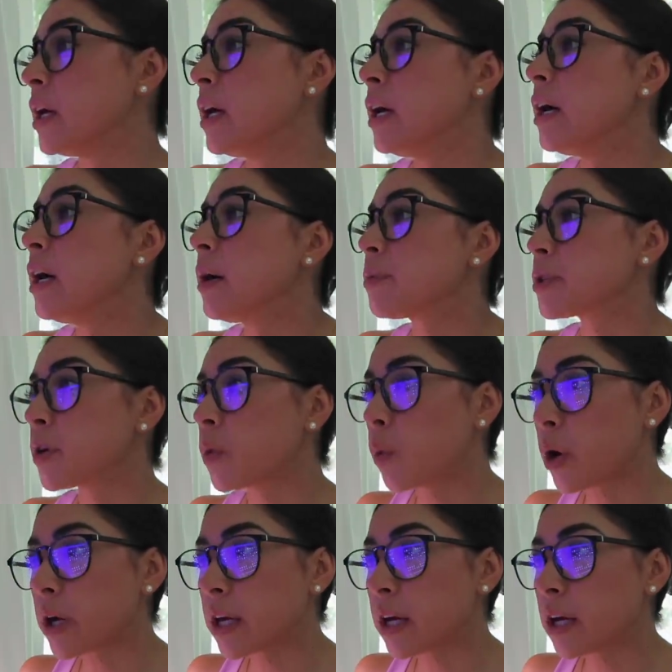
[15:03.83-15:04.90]
I'm gonna
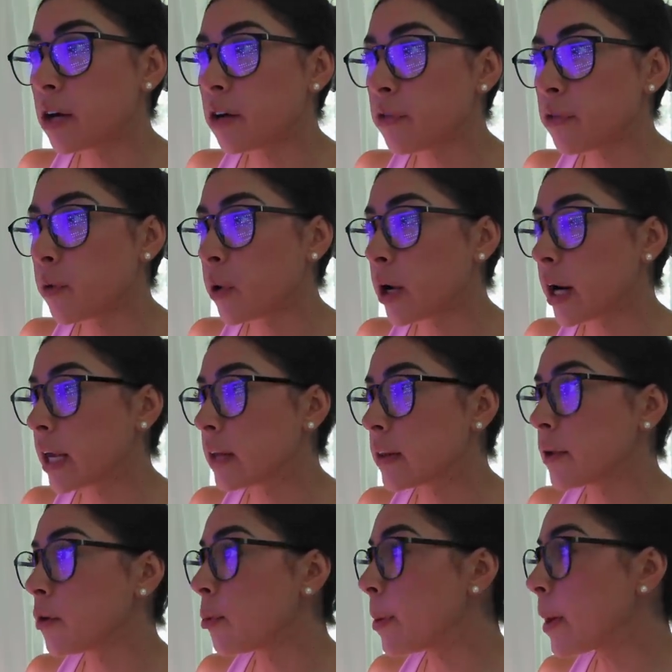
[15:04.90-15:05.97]
work here for a
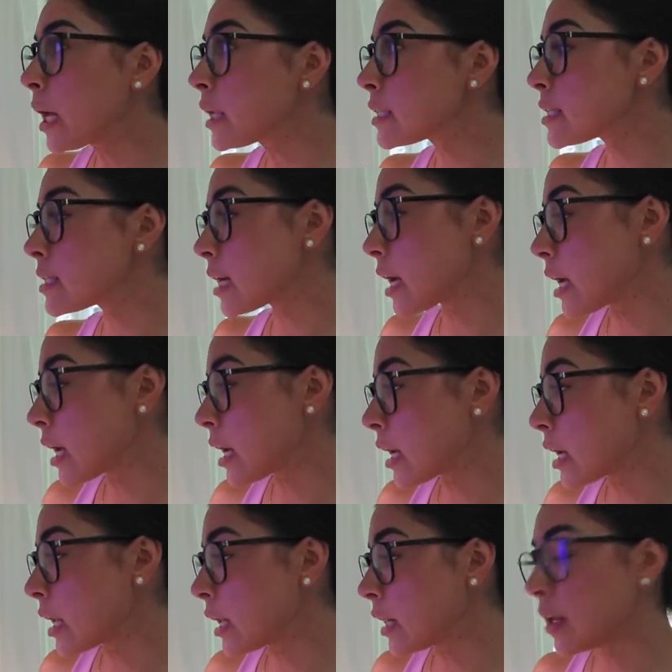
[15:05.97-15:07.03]
little bit
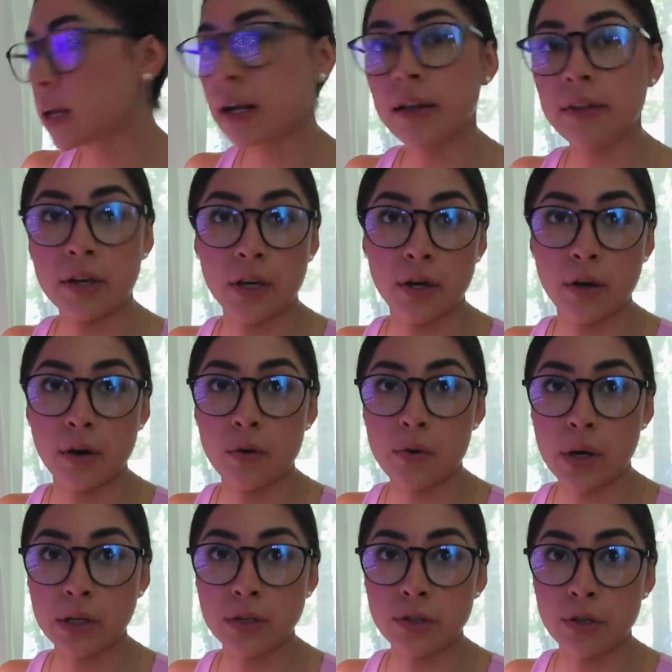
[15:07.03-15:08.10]
and then I think go
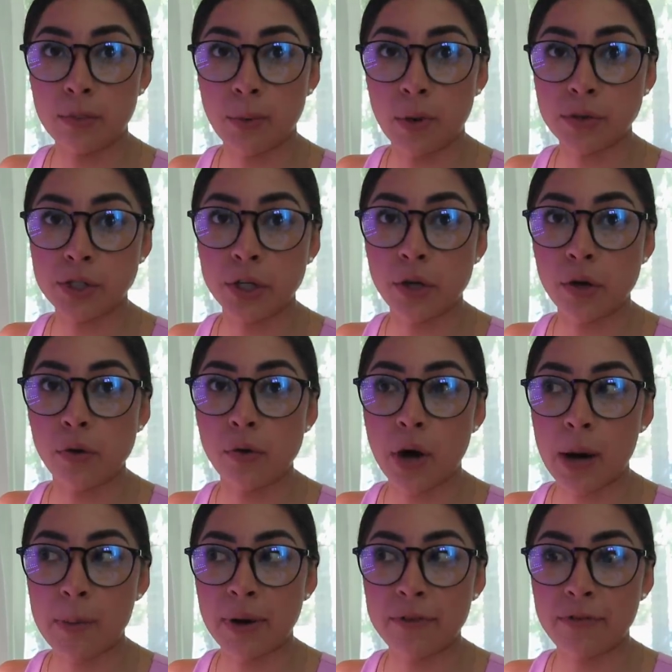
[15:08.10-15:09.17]
run to the mall to go
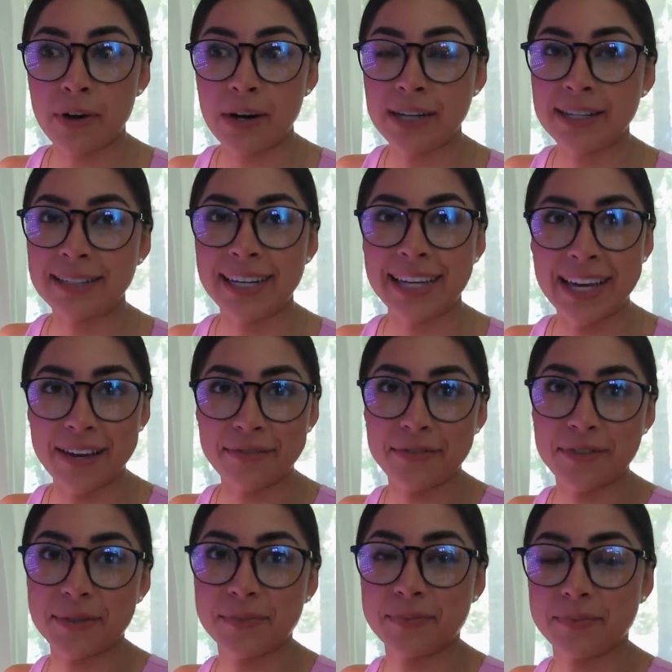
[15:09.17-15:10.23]
grab my friend a gift